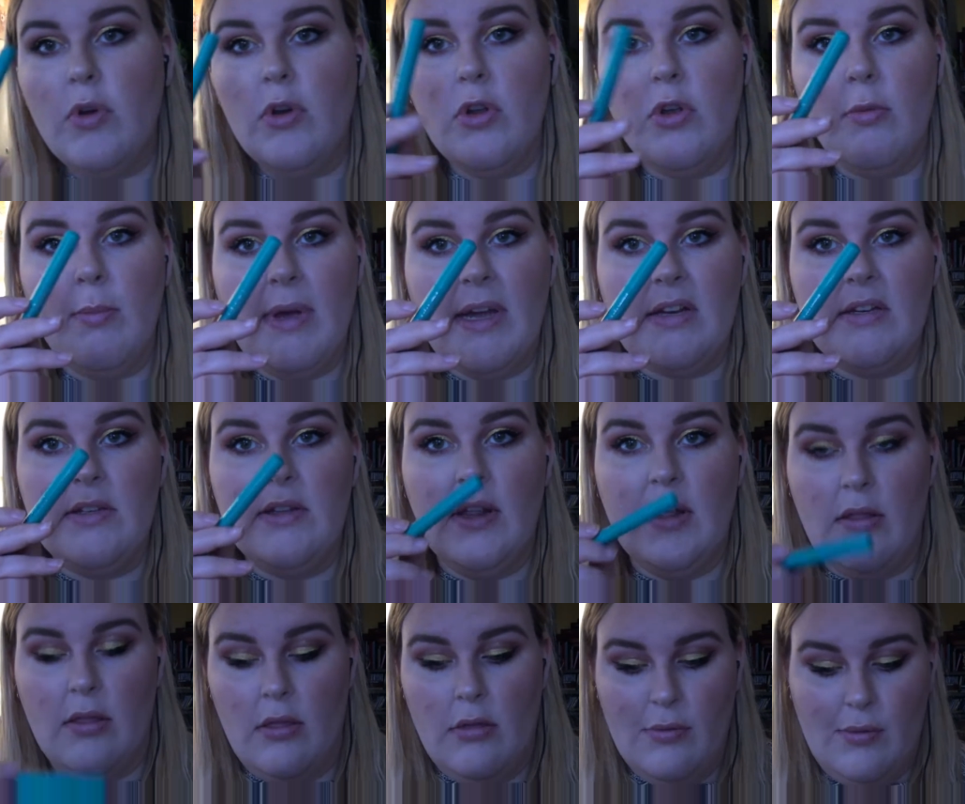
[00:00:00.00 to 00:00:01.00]
So I'm going to go
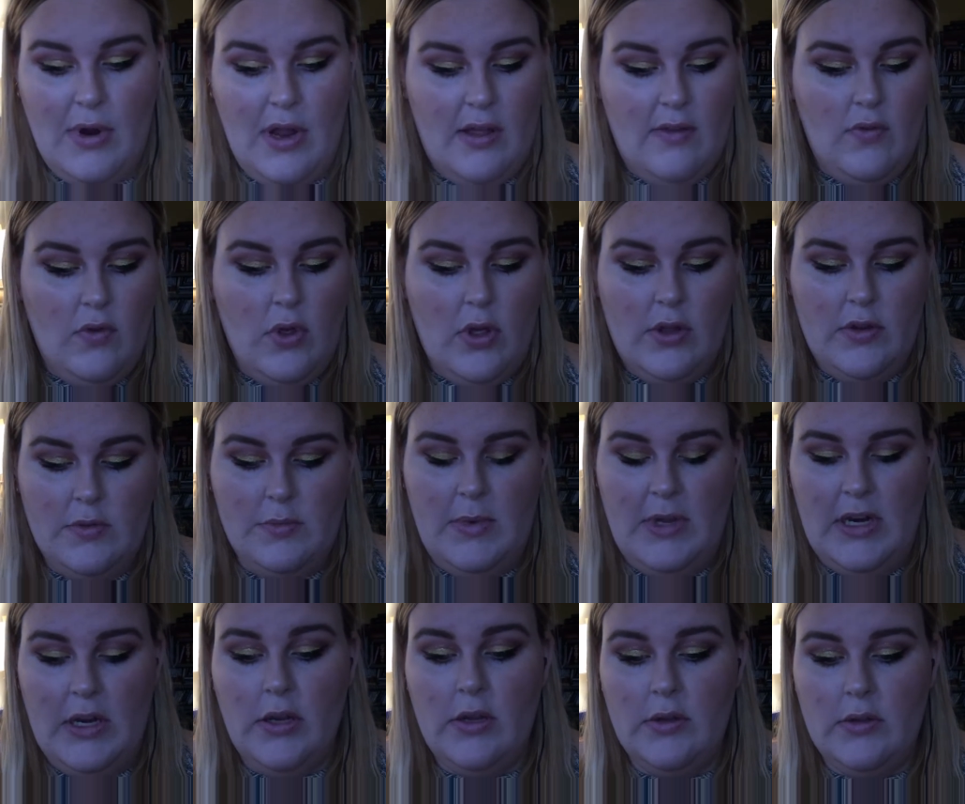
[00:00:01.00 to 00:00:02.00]
back to that Thrive
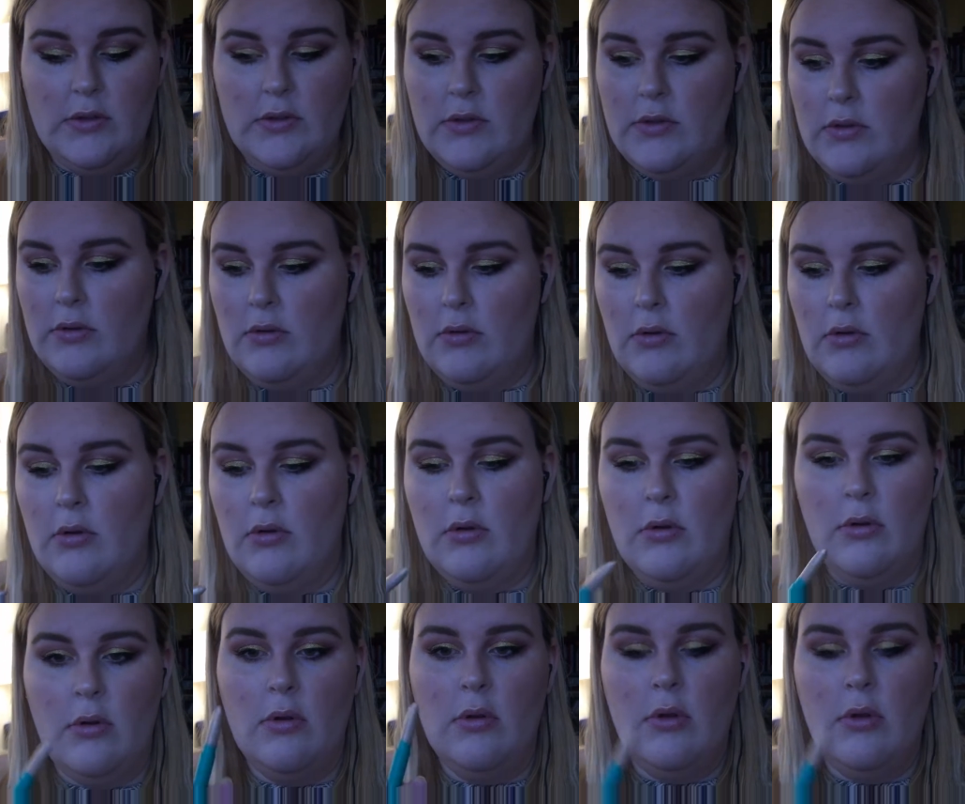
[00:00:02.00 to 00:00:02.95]
Cosmetics.